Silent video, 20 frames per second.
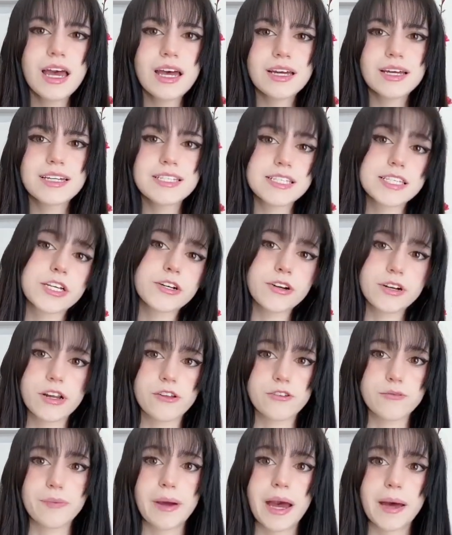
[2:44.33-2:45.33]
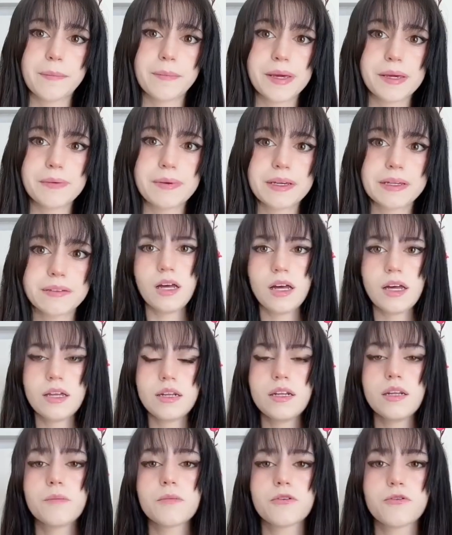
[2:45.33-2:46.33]
consider another pet maybe.
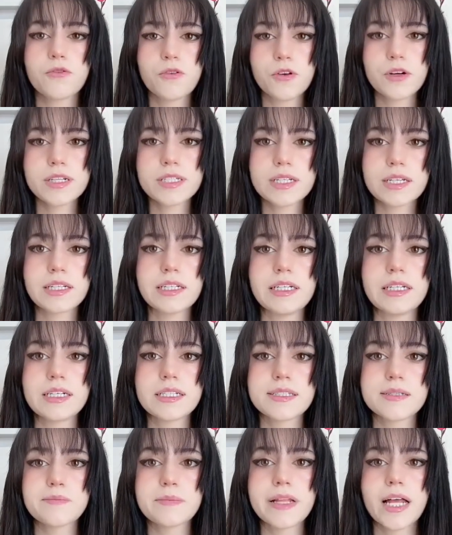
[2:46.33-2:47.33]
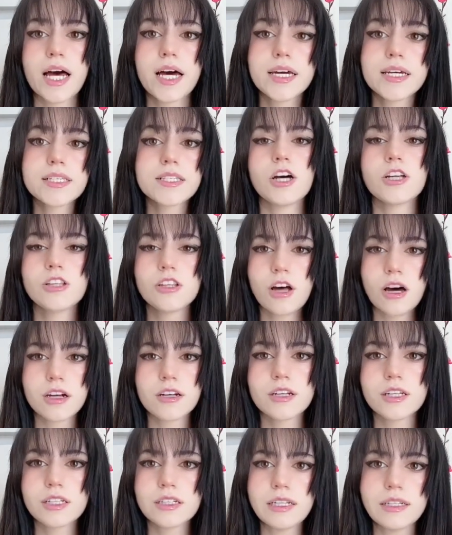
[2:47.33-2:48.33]
Number 4 is cleaning supplies. A lot of
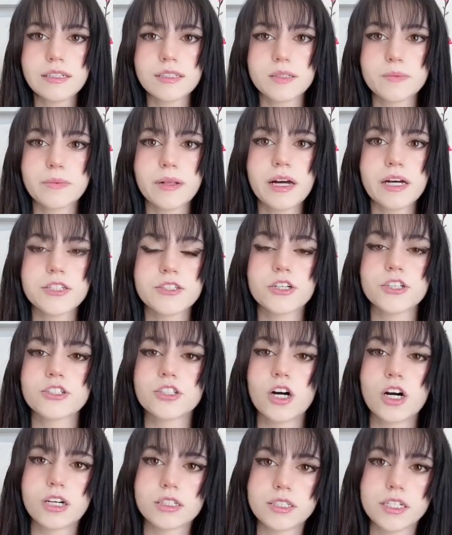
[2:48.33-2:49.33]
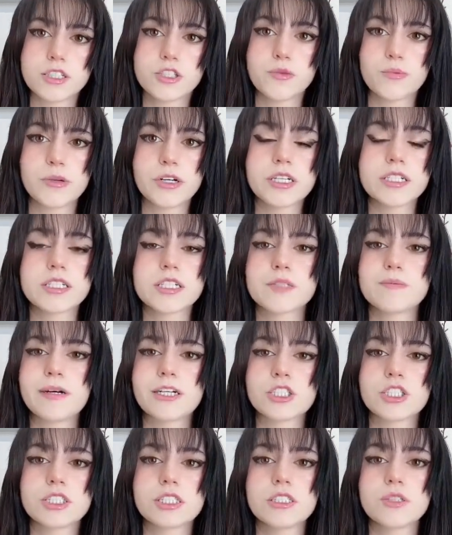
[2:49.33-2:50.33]
cleaning supplies are toxic to birds,
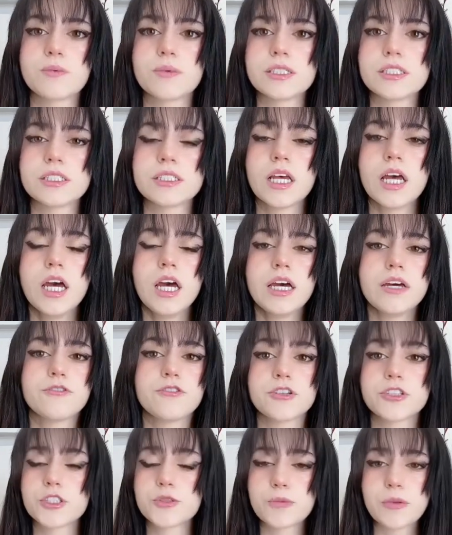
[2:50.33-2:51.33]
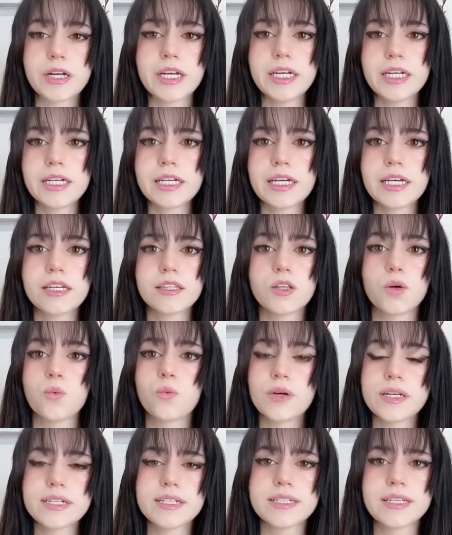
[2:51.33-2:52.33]
especially the ones if you're spraying it, the
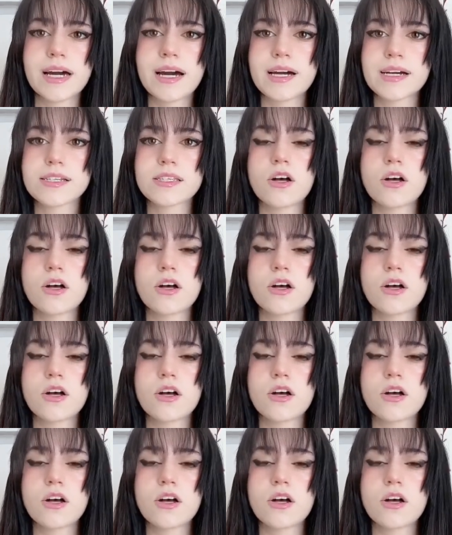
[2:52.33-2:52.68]
Windex,